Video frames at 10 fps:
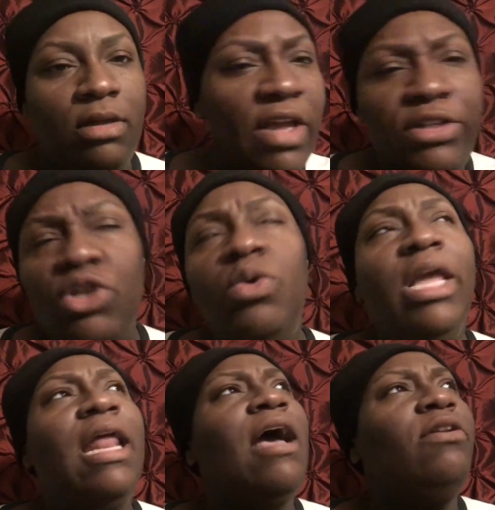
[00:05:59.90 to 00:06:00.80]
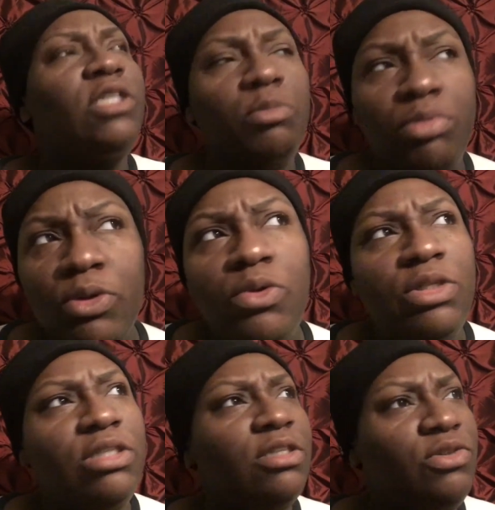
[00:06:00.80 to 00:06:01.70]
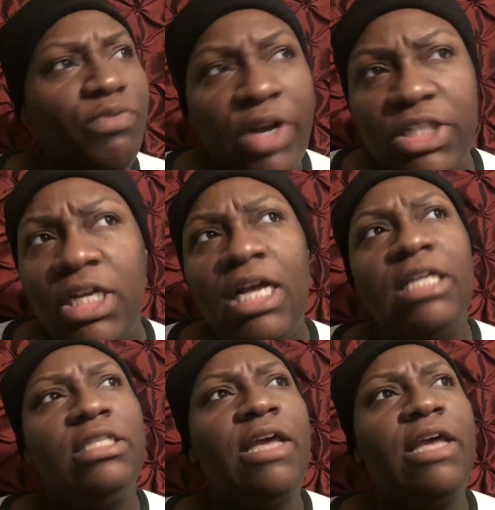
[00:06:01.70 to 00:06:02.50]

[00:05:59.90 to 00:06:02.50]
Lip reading: They duke it out. It's bruises. There's fresh cuts